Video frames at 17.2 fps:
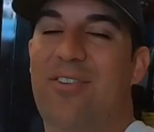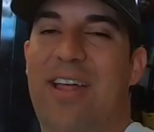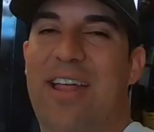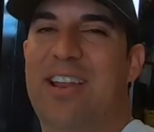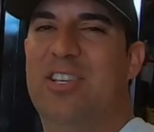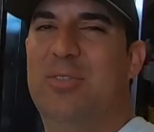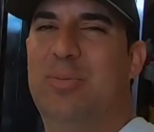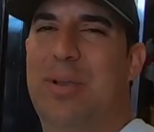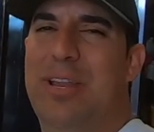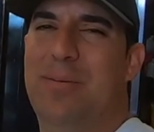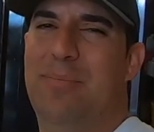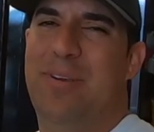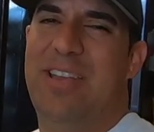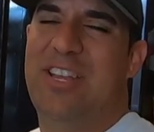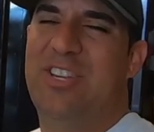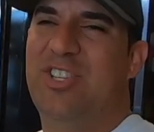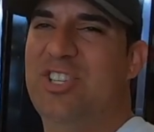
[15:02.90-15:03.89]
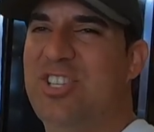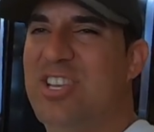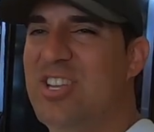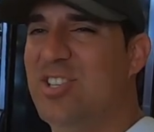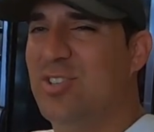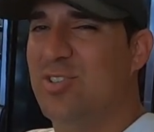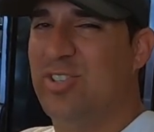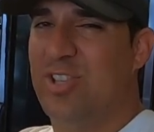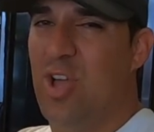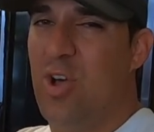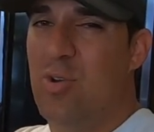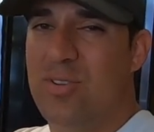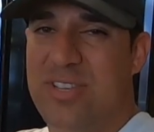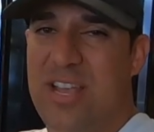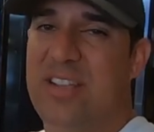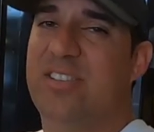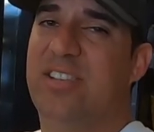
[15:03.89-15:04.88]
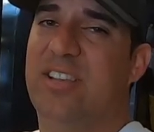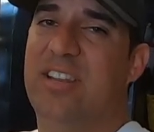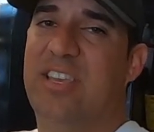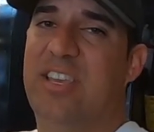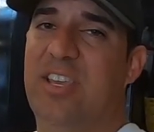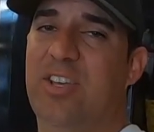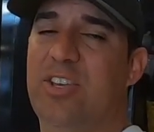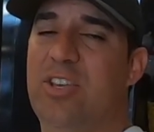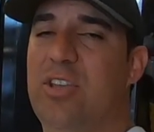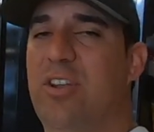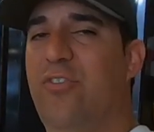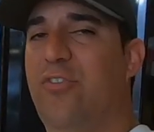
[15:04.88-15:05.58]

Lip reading: don't know how to explain it, but it's just, it's those loans that's gonna kill you.